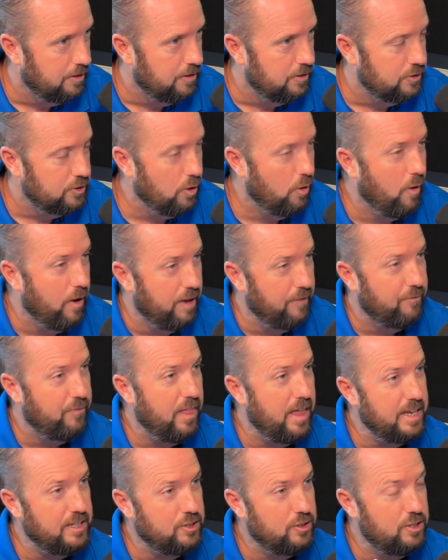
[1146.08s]
So if
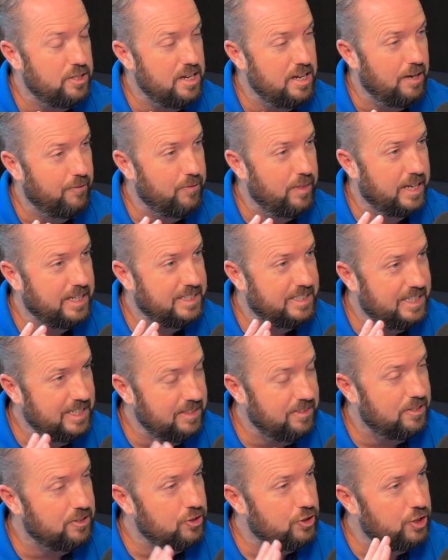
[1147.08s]
they if they
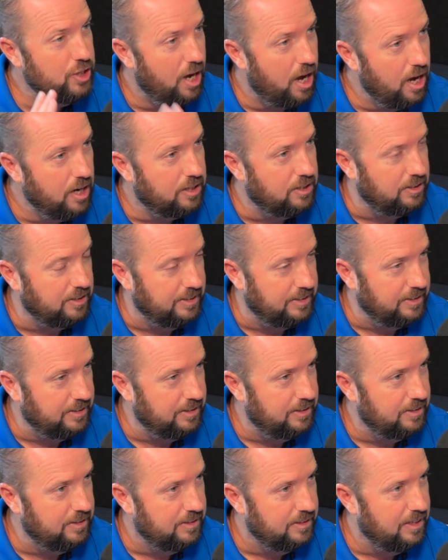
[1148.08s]
did the
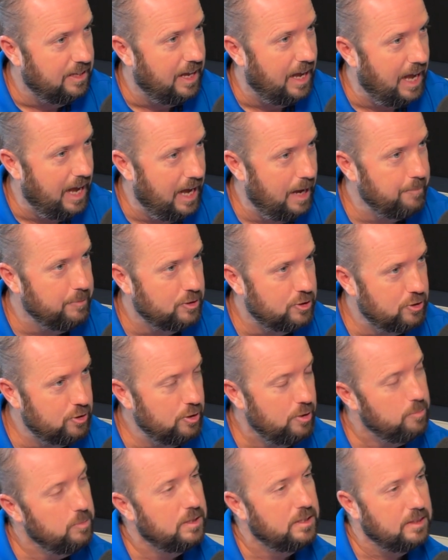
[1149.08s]
joggling I'm
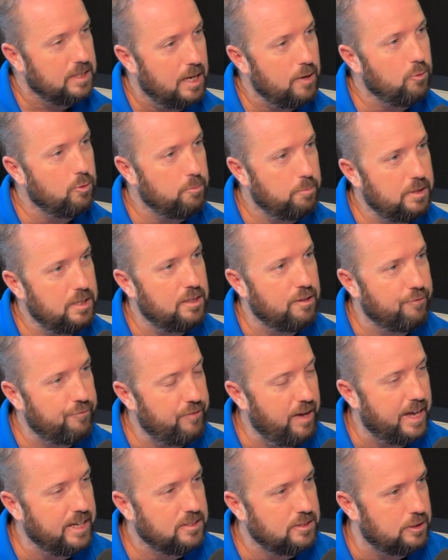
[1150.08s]
assuming they would be the
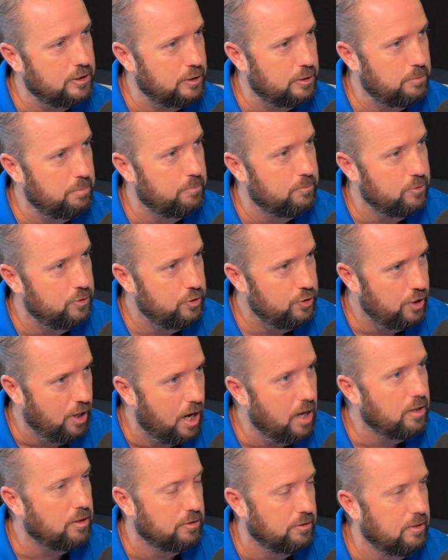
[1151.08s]
fastest
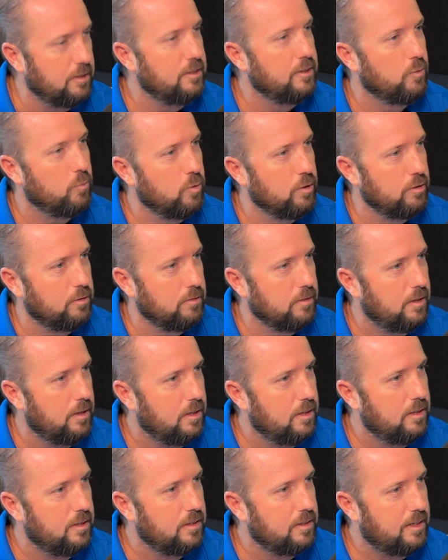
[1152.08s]
joggler in the world.
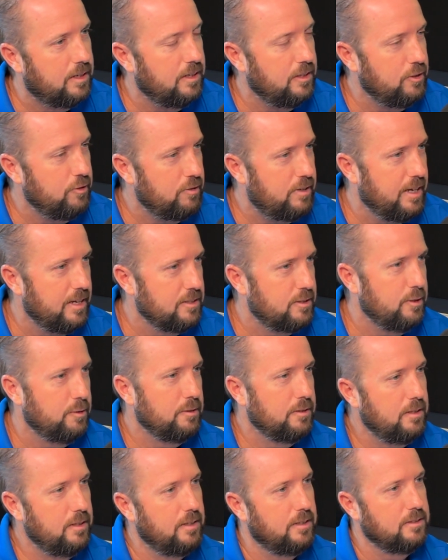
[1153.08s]
Yeah. Can you guess who
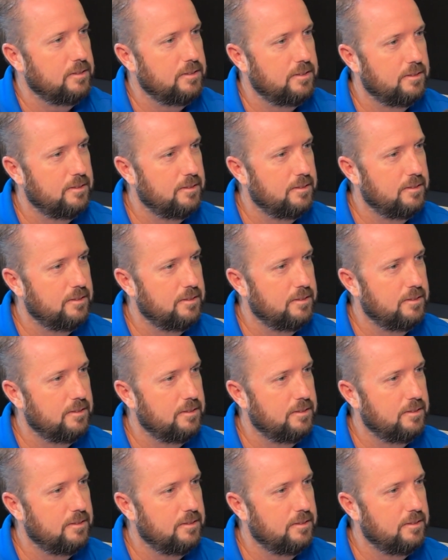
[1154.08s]
it is?